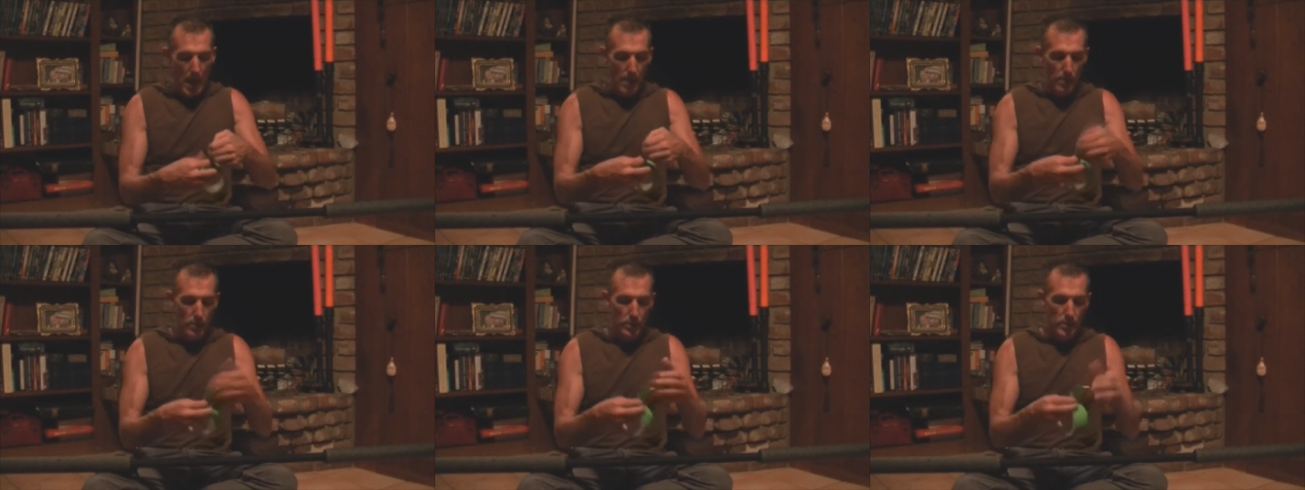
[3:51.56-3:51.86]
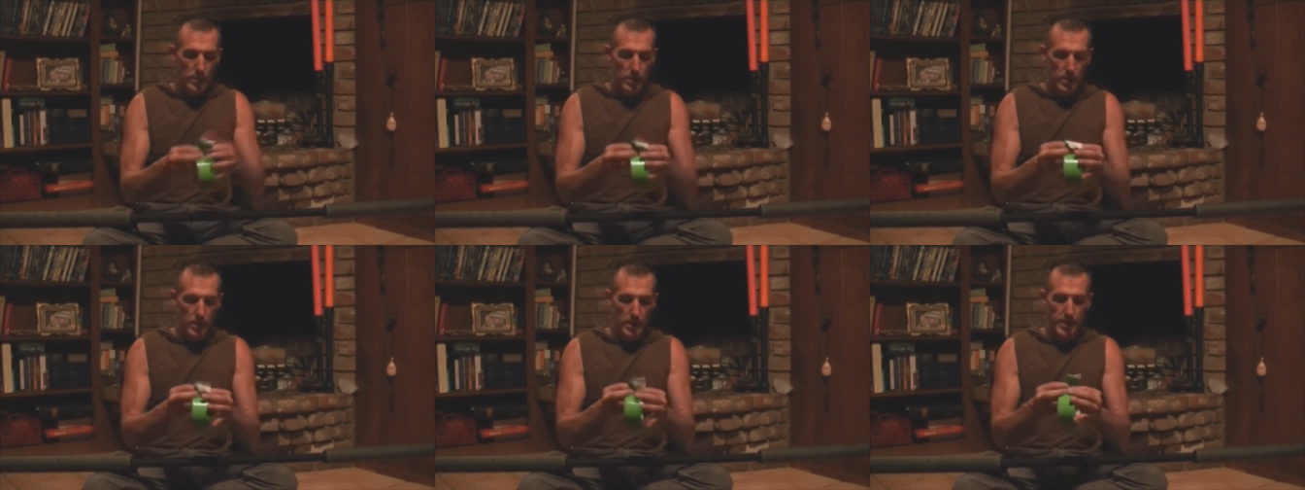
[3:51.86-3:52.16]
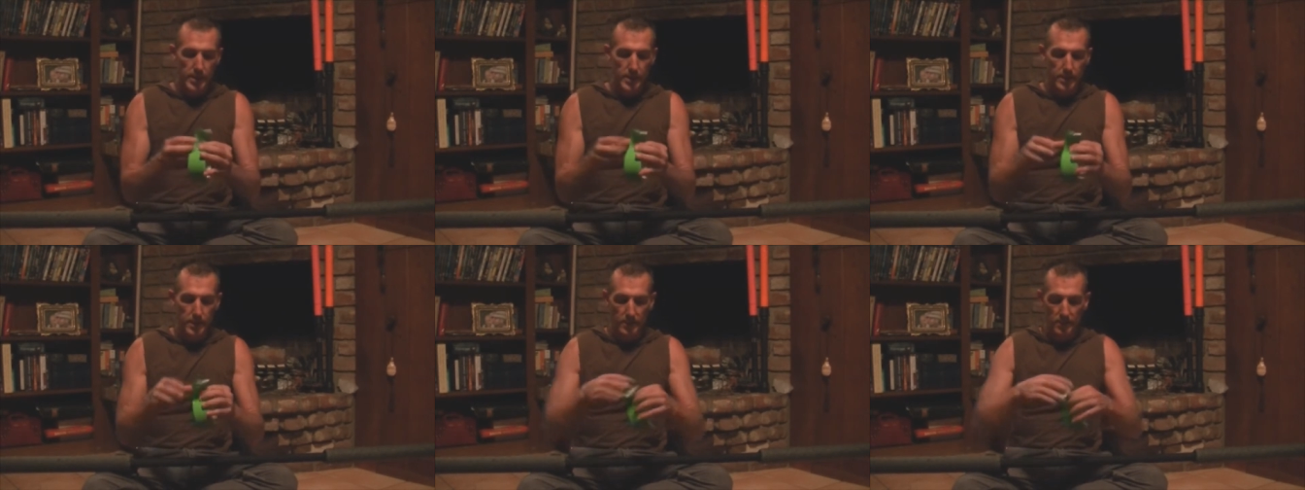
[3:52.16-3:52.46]
really
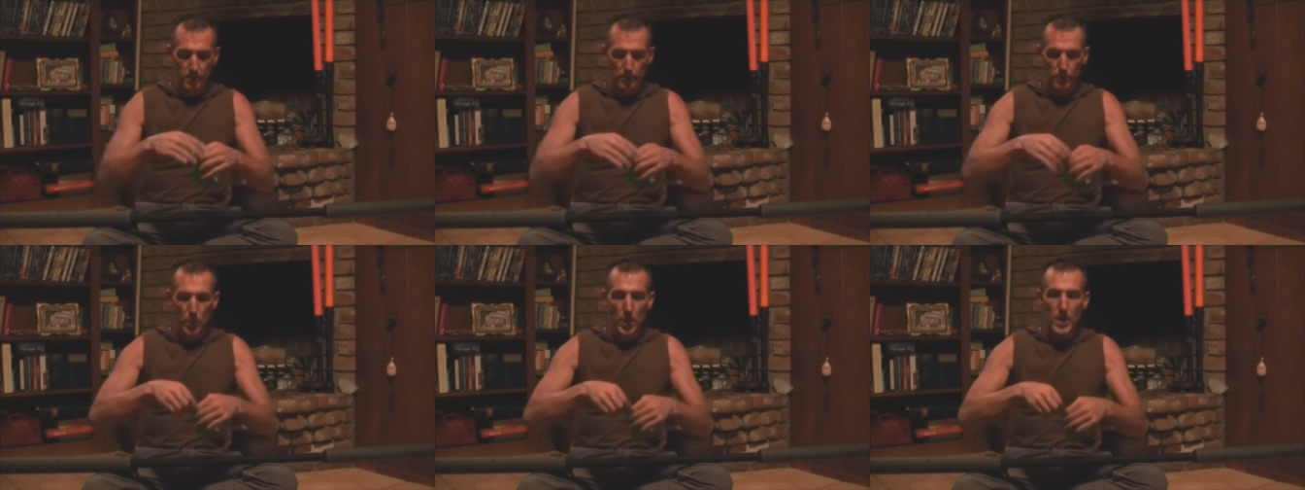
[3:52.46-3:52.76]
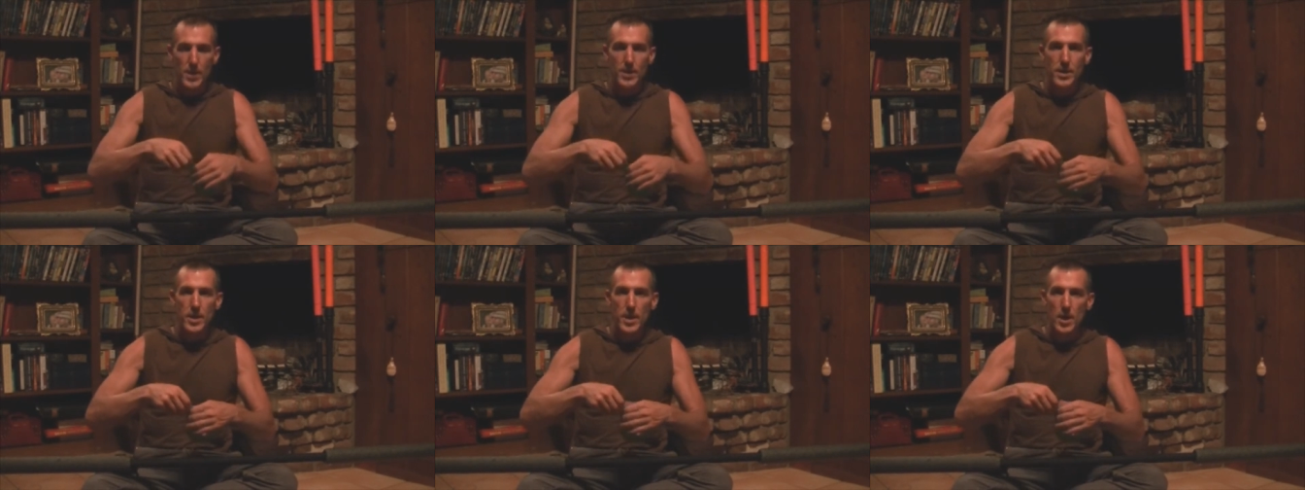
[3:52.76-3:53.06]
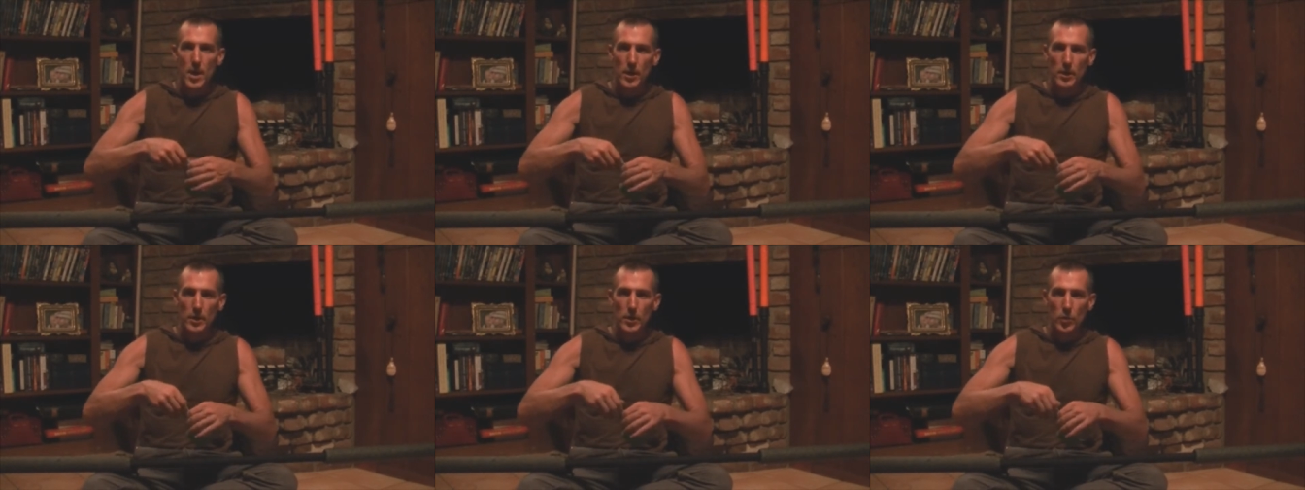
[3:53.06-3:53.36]
like this bright
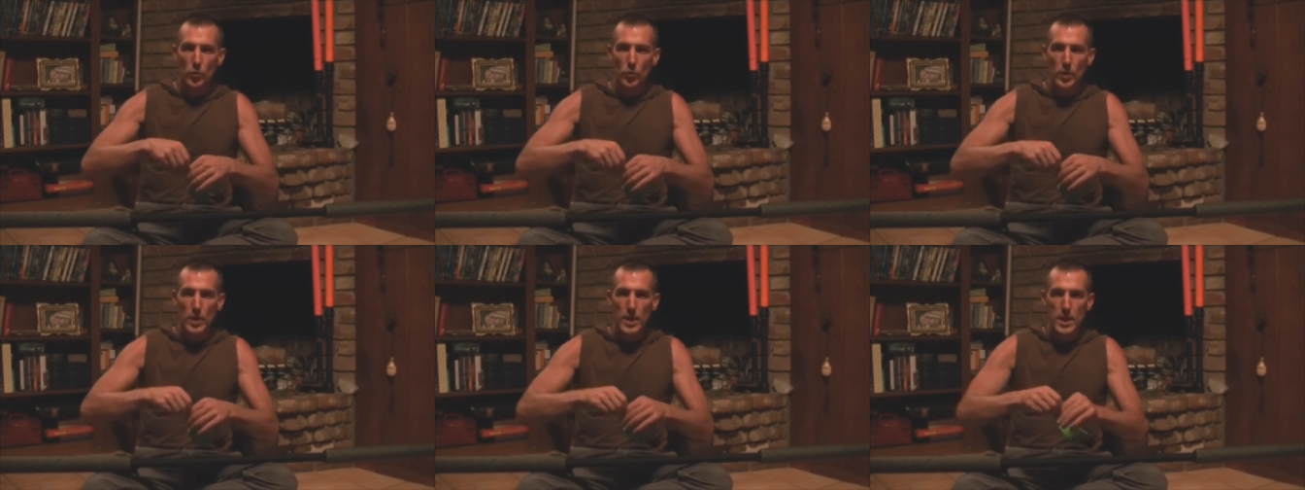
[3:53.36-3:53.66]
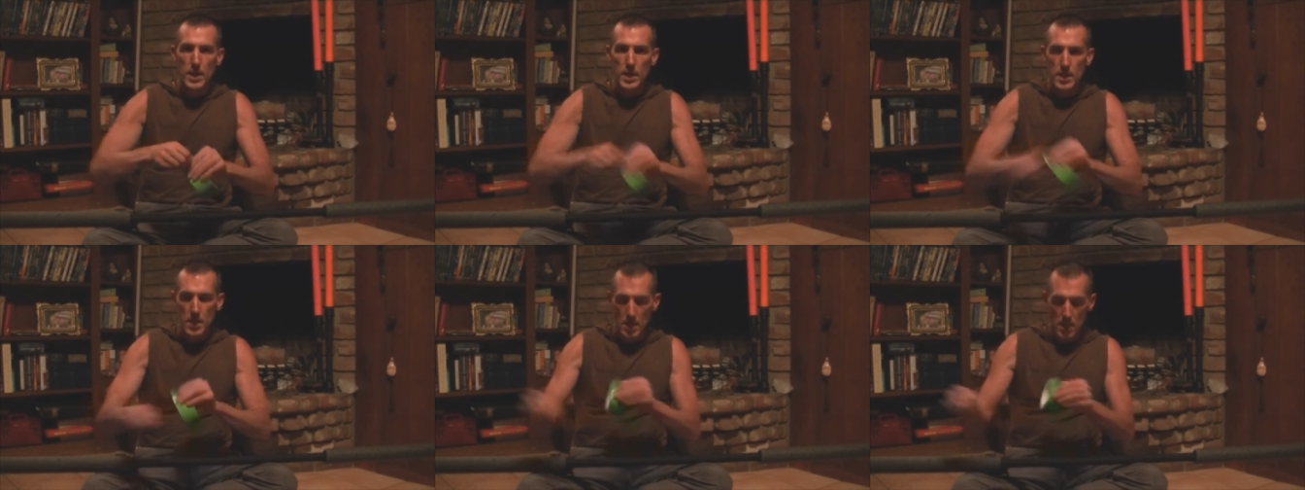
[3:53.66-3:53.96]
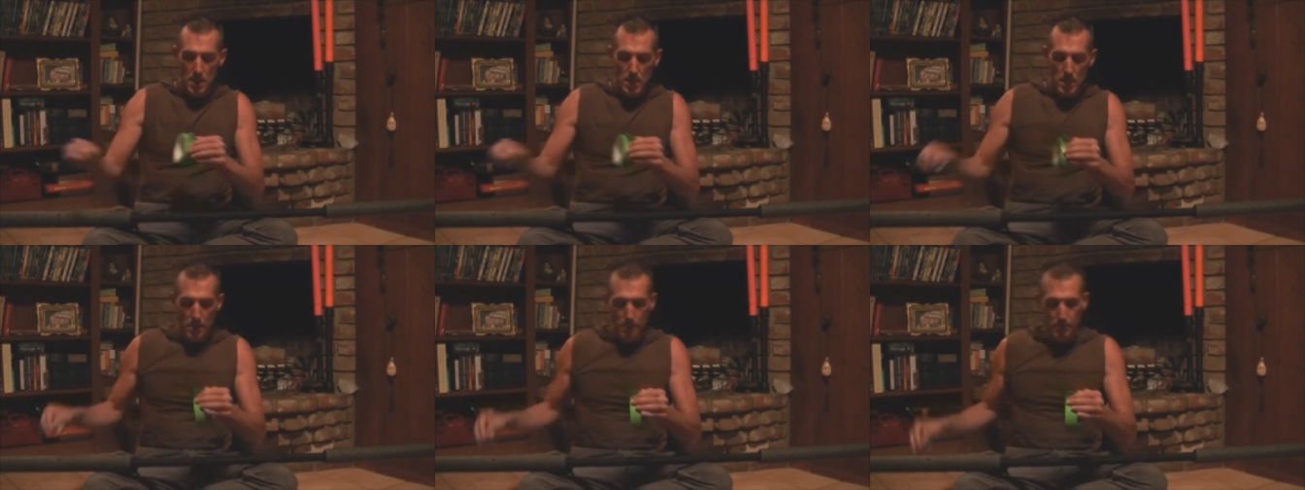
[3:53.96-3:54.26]
neon green
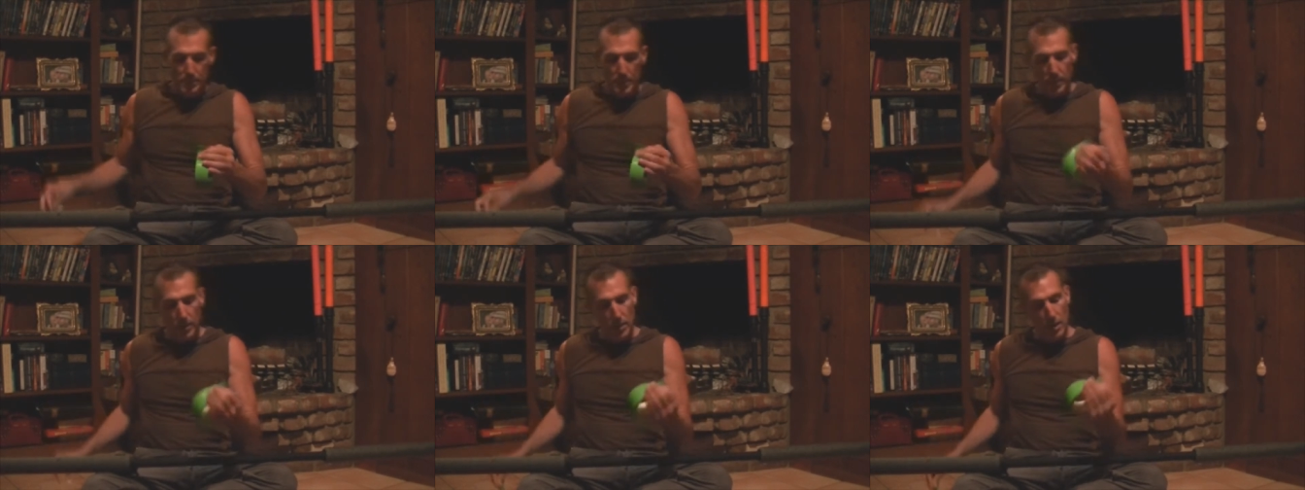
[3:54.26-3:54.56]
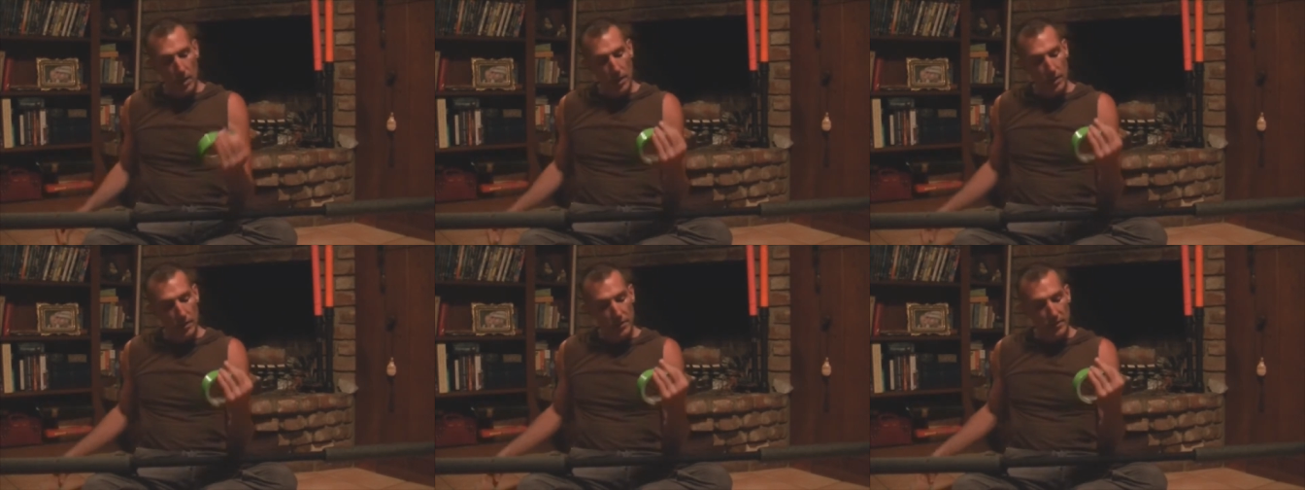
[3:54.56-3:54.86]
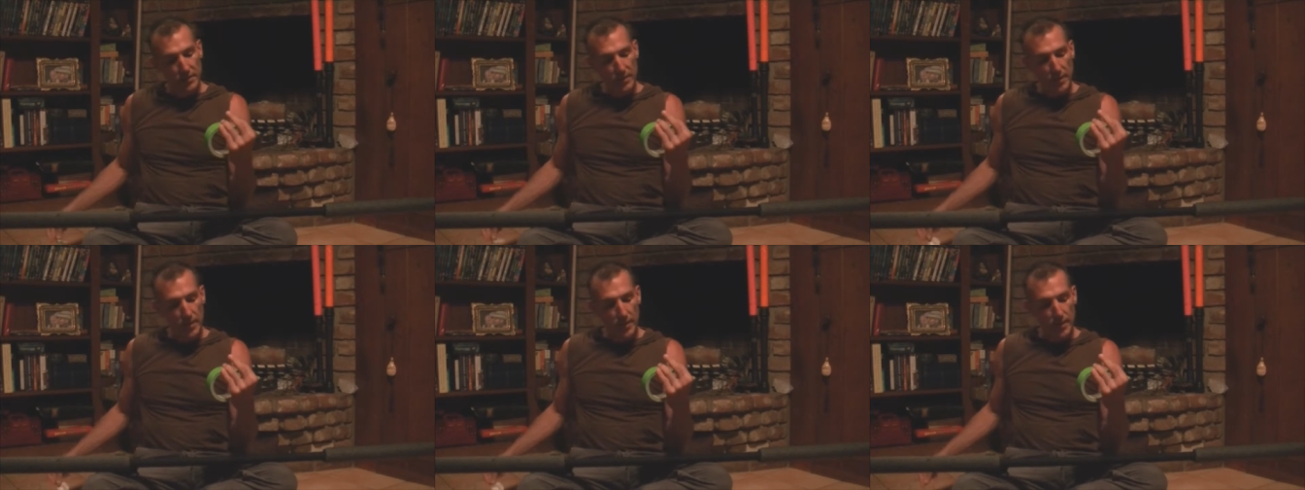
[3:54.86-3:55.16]

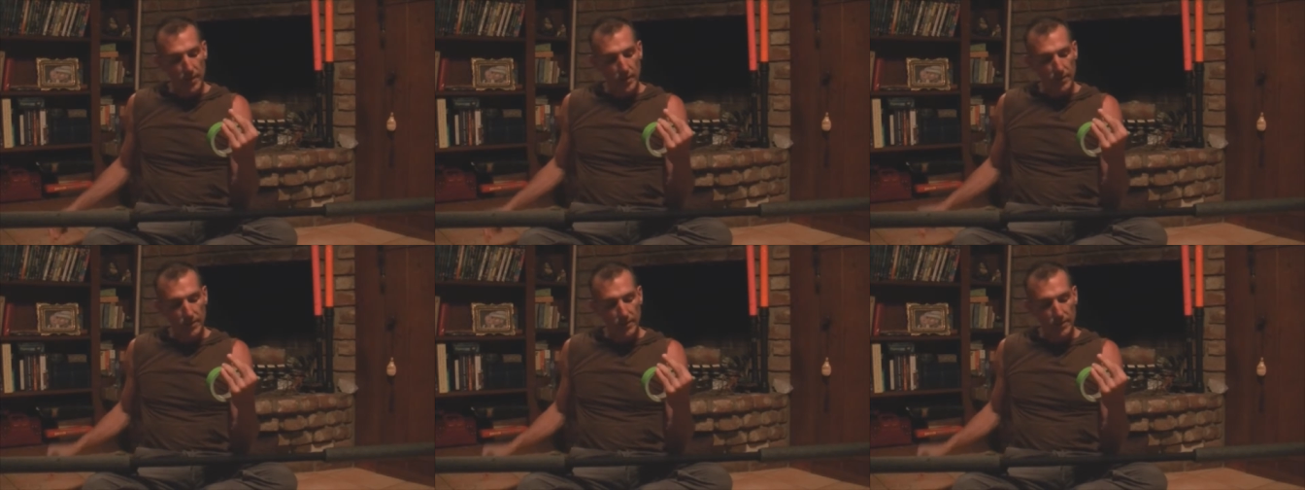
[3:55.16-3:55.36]
because